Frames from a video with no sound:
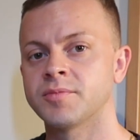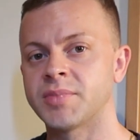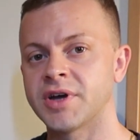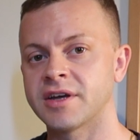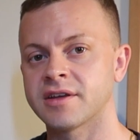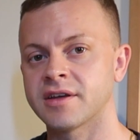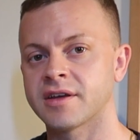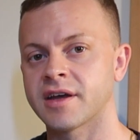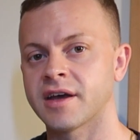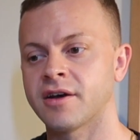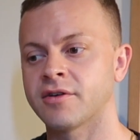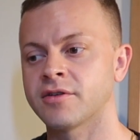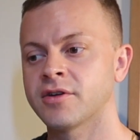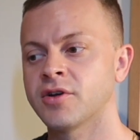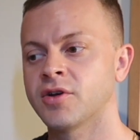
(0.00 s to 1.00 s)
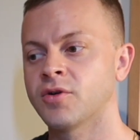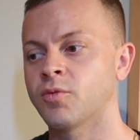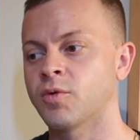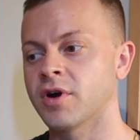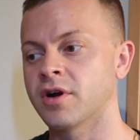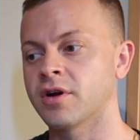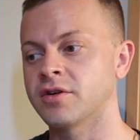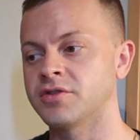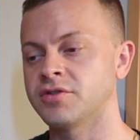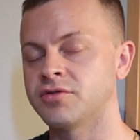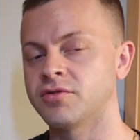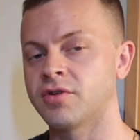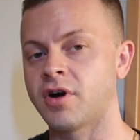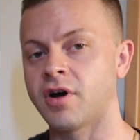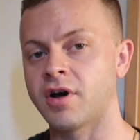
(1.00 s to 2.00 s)
bank account where
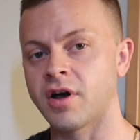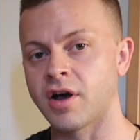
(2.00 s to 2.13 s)
you